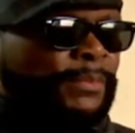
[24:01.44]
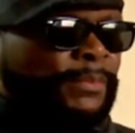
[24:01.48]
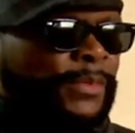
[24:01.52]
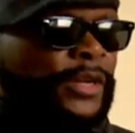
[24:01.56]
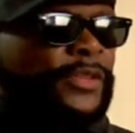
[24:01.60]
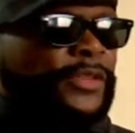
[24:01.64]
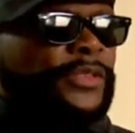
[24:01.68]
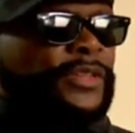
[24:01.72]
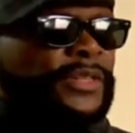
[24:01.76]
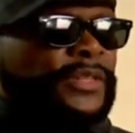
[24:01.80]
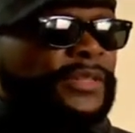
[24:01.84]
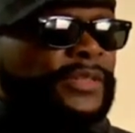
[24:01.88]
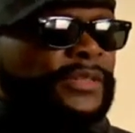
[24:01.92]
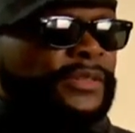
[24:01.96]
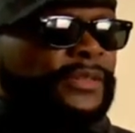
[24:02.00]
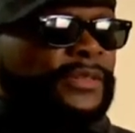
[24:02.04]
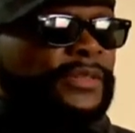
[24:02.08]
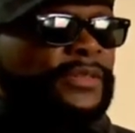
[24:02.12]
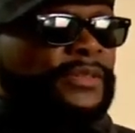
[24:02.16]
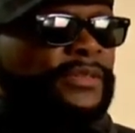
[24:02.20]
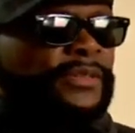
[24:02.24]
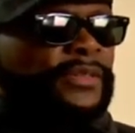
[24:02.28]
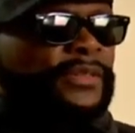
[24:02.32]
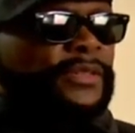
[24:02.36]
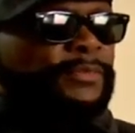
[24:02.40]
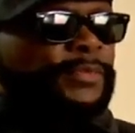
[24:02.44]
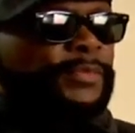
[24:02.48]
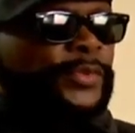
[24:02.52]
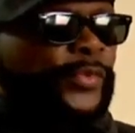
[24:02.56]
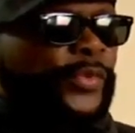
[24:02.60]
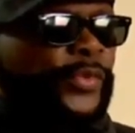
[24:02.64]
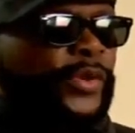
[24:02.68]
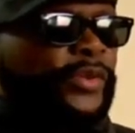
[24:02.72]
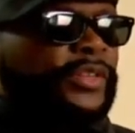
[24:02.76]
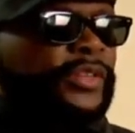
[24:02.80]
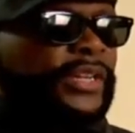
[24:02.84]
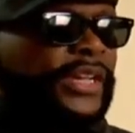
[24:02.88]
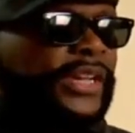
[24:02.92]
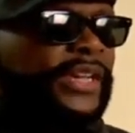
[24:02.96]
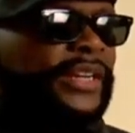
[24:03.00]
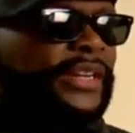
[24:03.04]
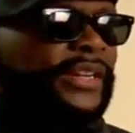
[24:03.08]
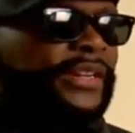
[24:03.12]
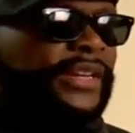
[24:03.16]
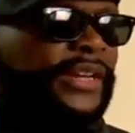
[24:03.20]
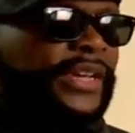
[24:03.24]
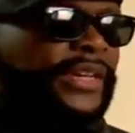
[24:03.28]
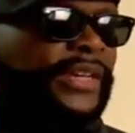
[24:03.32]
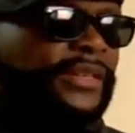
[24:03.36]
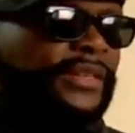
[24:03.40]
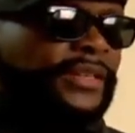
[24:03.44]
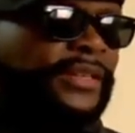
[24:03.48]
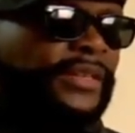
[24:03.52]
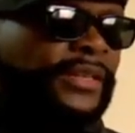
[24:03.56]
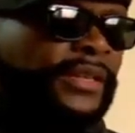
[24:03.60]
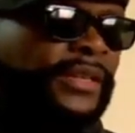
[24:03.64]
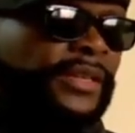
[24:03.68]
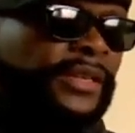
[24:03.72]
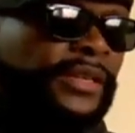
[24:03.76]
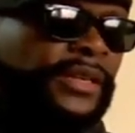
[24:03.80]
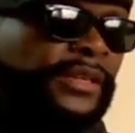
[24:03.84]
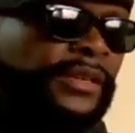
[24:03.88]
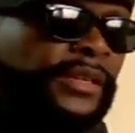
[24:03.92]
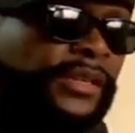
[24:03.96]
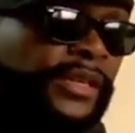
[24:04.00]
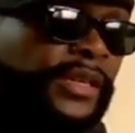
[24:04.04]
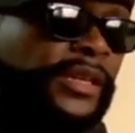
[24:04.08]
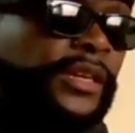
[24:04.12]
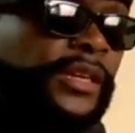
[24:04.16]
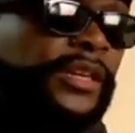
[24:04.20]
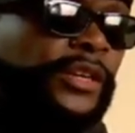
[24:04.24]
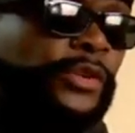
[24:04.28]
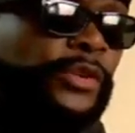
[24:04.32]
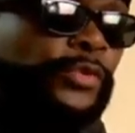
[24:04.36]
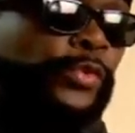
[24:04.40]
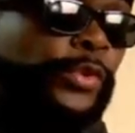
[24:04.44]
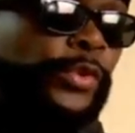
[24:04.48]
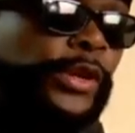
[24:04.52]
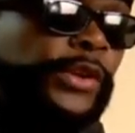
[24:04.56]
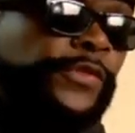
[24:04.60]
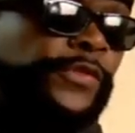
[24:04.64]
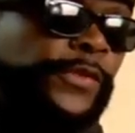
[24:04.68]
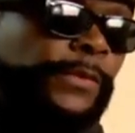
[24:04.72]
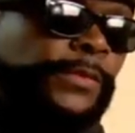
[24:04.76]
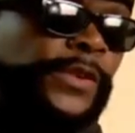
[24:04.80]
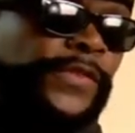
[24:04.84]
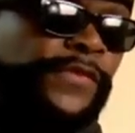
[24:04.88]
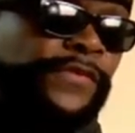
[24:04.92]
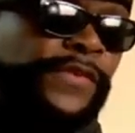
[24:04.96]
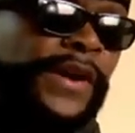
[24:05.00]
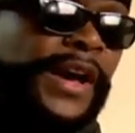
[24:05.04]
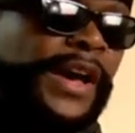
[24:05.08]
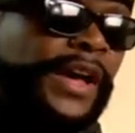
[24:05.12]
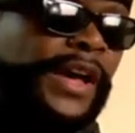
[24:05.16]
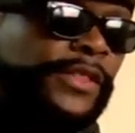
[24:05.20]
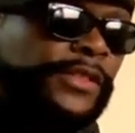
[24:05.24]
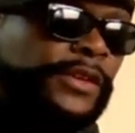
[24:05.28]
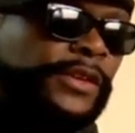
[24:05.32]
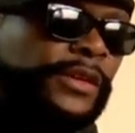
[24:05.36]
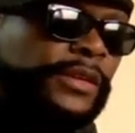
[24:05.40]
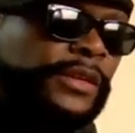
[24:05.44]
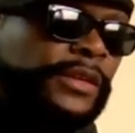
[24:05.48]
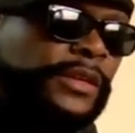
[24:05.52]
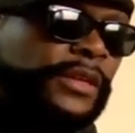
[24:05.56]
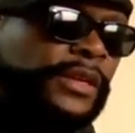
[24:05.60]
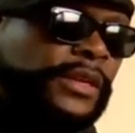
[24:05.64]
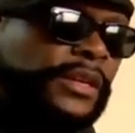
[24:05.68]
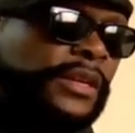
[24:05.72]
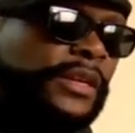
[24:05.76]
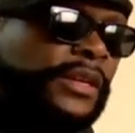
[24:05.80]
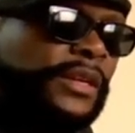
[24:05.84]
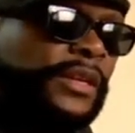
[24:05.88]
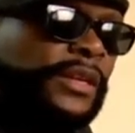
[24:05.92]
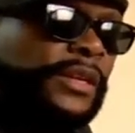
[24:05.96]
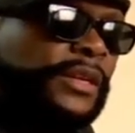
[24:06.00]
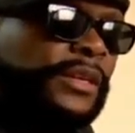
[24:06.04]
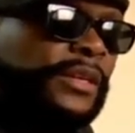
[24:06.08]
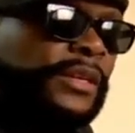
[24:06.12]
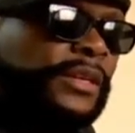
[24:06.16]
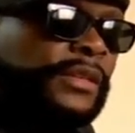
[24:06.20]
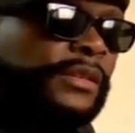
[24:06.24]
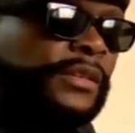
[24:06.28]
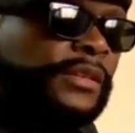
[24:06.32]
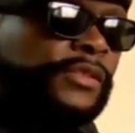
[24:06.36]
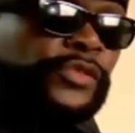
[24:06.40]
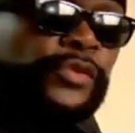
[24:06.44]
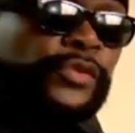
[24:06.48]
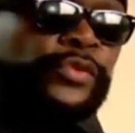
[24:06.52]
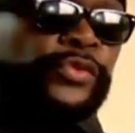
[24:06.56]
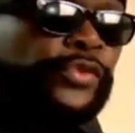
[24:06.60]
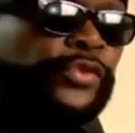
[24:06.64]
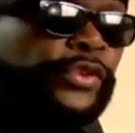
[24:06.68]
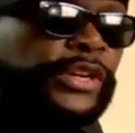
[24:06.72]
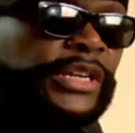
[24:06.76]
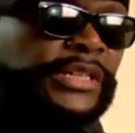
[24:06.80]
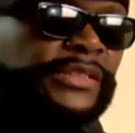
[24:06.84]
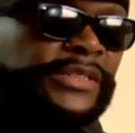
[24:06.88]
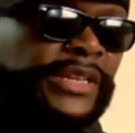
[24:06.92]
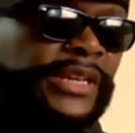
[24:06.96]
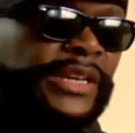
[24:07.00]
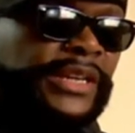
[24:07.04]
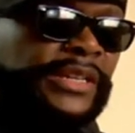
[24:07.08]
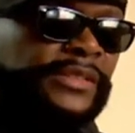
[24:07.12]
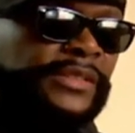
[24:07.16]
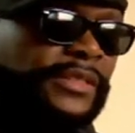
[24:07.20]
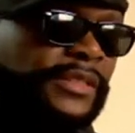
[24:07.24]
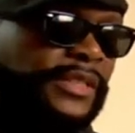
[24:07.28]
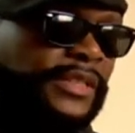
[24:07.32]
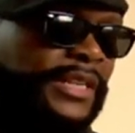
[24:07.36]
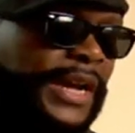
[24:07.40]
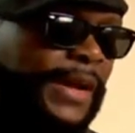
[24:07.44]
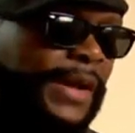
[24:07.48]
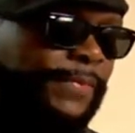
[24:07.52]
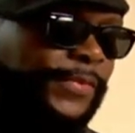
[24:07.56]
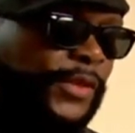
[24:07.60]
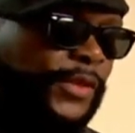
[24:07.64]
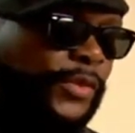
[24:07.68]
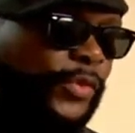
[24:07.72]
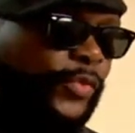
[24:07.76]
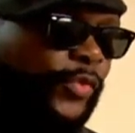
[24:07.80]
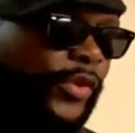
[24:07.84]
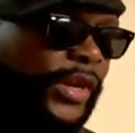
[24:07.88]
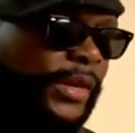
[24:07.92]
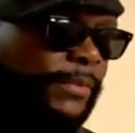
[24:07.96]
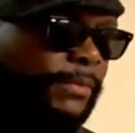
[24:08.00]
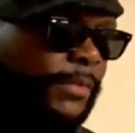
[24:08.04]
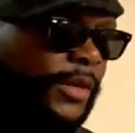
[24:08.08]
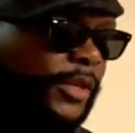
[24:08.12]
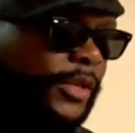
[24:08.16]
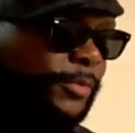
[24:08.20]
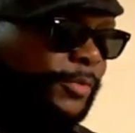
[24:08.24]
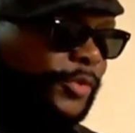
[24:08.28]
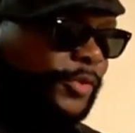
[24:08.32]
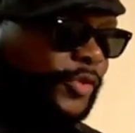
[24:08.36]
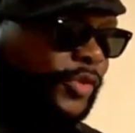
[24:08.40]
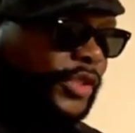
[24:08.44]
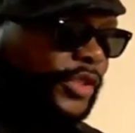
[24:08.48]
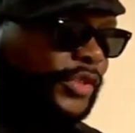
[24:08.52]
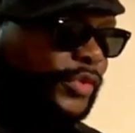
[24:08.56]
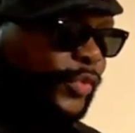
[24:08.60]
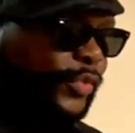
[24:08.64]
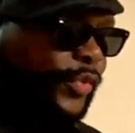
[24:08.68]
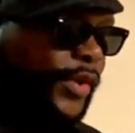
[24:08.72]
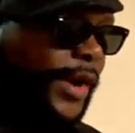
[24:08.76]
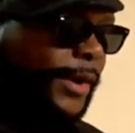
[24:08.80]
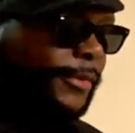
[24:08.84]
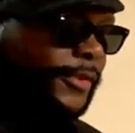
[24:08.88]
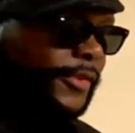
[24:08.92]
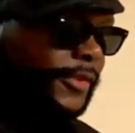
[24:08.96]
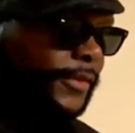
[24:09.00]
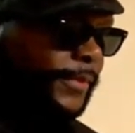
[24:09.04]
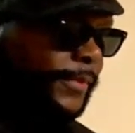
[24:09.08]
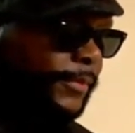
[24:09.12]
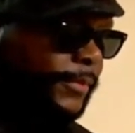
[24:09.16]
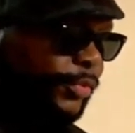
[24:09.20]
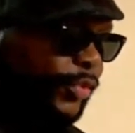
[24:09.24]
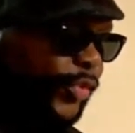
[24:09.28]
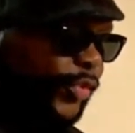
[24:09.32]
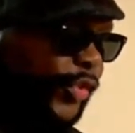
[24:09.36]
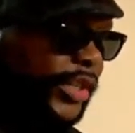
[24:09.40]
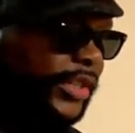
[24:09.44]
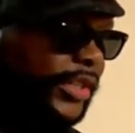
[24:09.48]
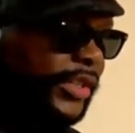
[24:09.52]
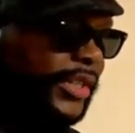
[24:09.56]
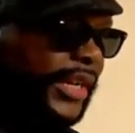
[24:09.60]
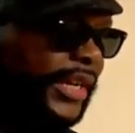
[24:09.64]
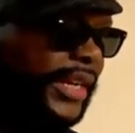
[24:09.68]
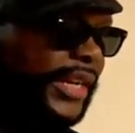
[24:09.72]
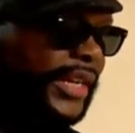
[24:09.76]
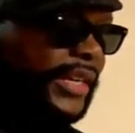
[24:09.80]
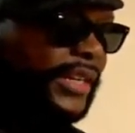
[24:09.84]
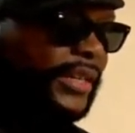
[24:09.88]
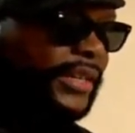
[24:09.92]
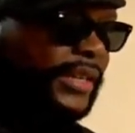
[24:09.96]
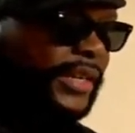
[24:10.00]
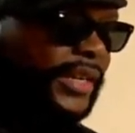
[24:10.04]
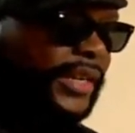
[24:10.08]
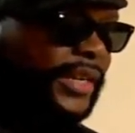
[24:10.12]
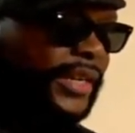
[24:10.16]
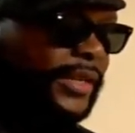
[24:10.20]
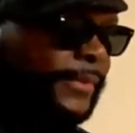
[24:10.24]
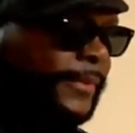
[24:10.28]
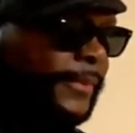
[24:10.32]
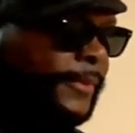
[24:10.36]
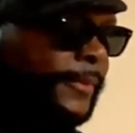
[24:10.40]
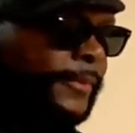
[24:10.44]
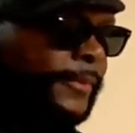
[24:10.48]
mother is parental alienating the kid away from the father. This old crazy ass adopted grandmother, Patricia Robinson, parental alienate